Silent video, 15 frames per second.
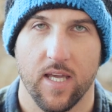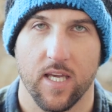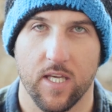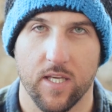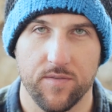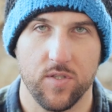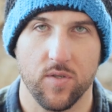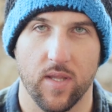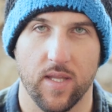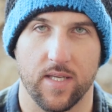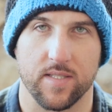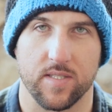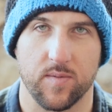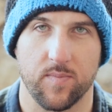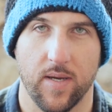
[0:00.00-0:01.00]
It gives you like
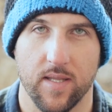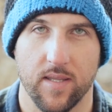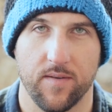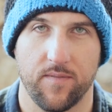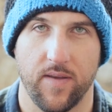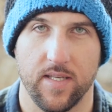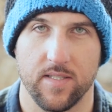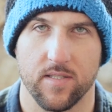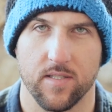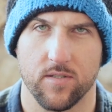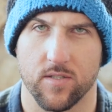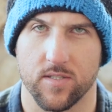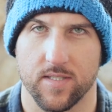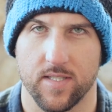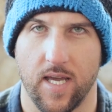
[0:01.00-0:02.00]
a smiley
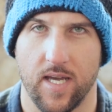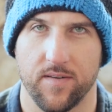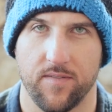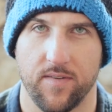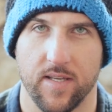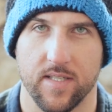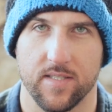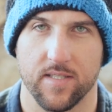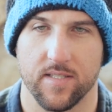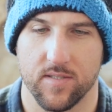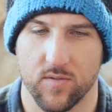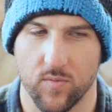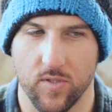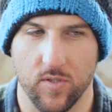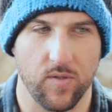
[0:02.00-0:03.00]
faces or sad
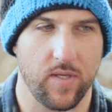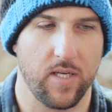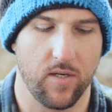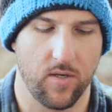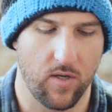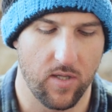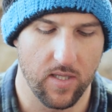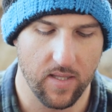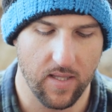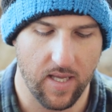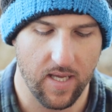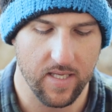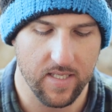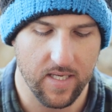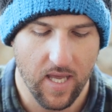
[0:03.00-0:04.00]
faces when you get it all
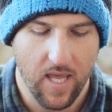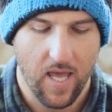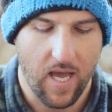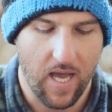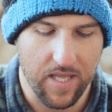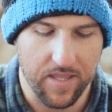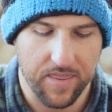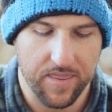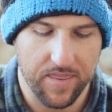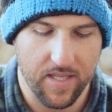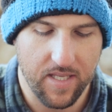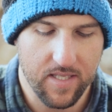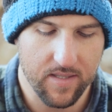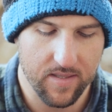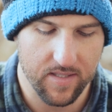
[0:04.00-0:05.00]
aligned. I
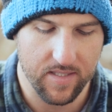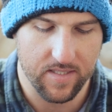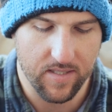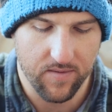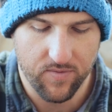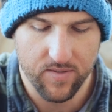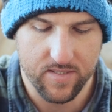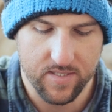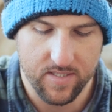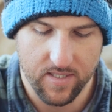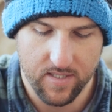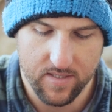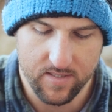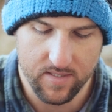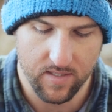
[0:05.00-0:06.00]
think the difference
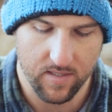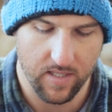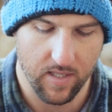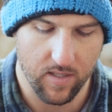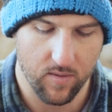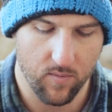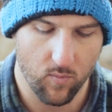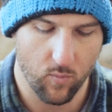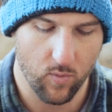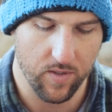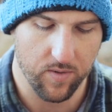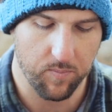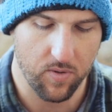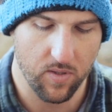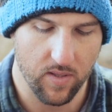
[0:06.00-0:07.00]
is that
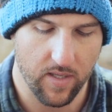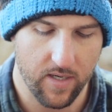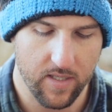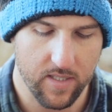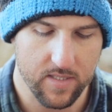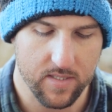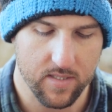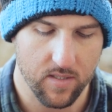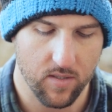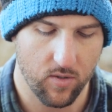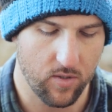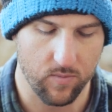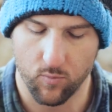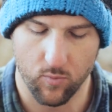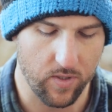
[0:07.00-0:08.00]
with Polaris
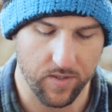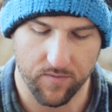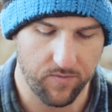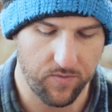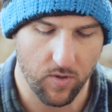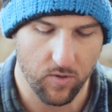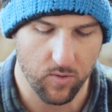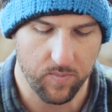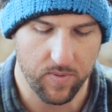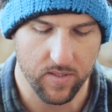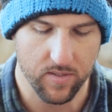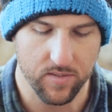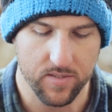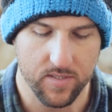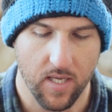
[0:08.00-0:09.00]
or with
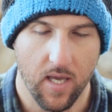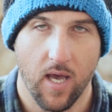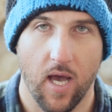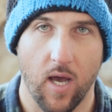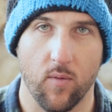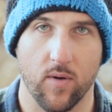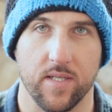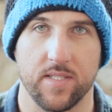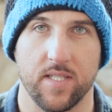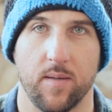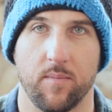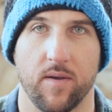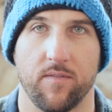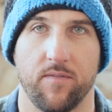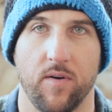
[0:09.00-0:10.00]
PhotoPills, I wanna
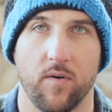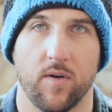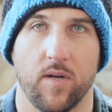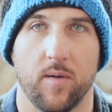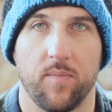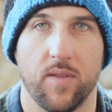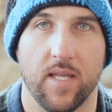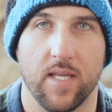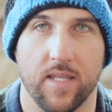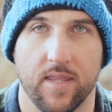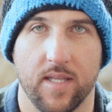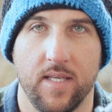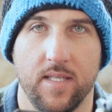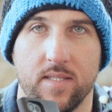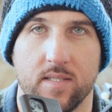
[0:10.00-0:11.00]
set my phone up like
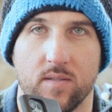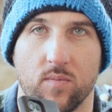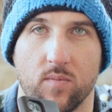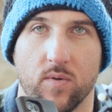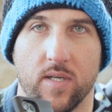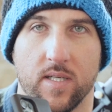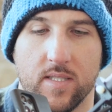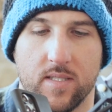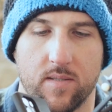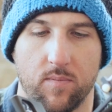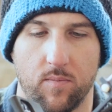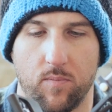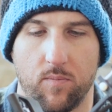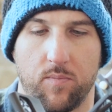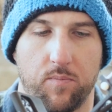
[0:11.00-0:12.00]
this, where it's
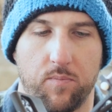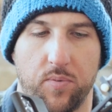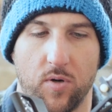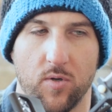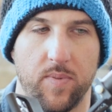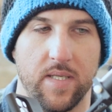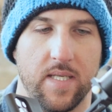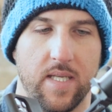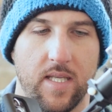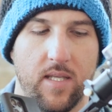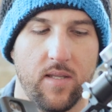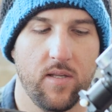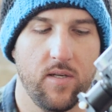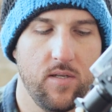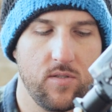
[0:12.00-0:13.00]

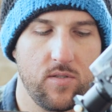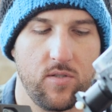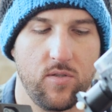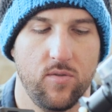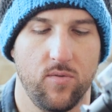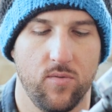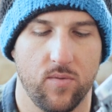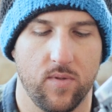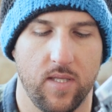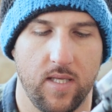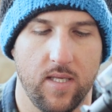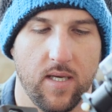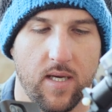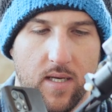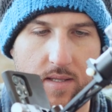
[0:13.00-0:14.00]
perpendicular to
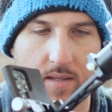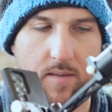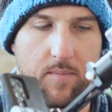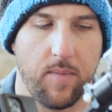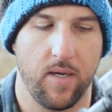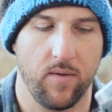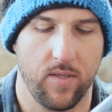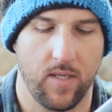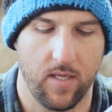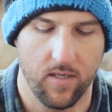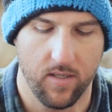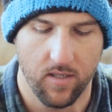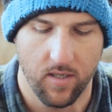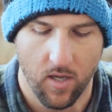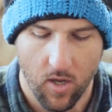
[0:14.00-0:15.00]
the, uh, the mount
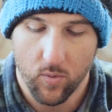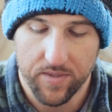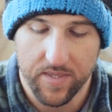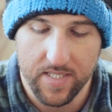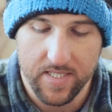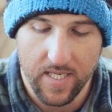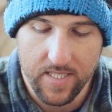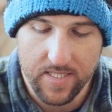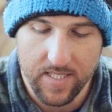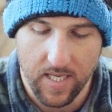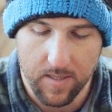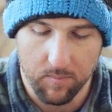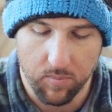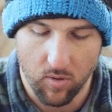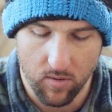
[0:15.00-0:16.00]
here. With the
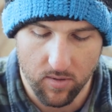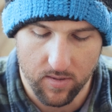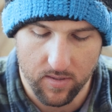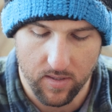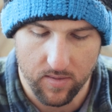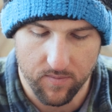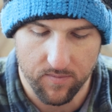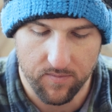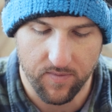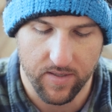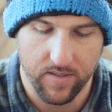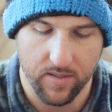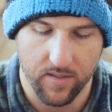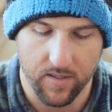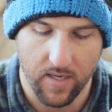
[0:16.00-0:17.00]
daytime polar
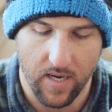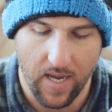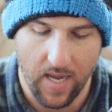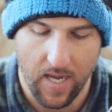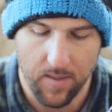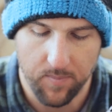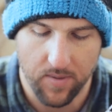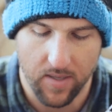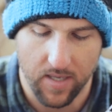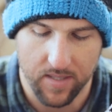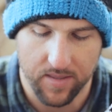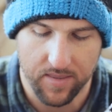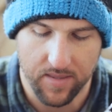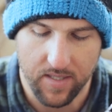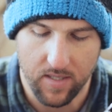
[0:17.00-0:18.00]
finder app,
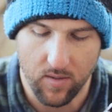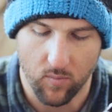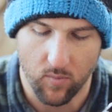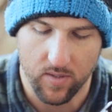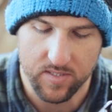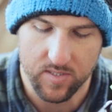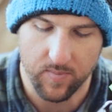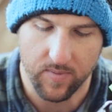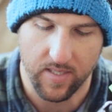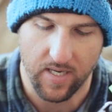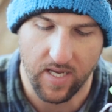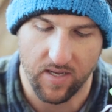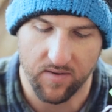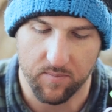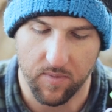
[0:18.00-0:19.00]
I think it wants me to
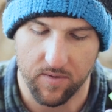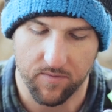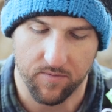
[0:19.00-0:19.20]
have my